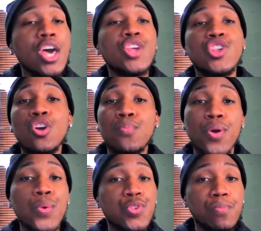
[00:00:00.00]
She
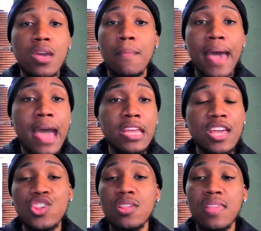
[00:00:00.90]
approached me about it
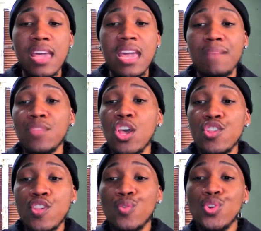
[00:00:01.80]
and she said,
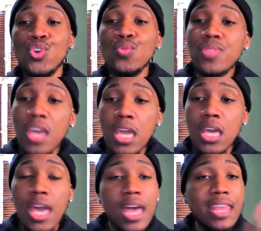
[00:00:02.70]
So do you think
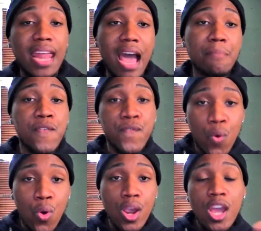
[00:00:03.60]
that I'm a
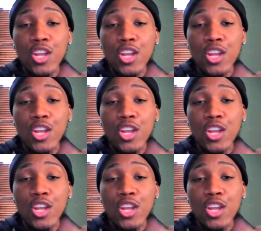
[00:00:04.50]
four?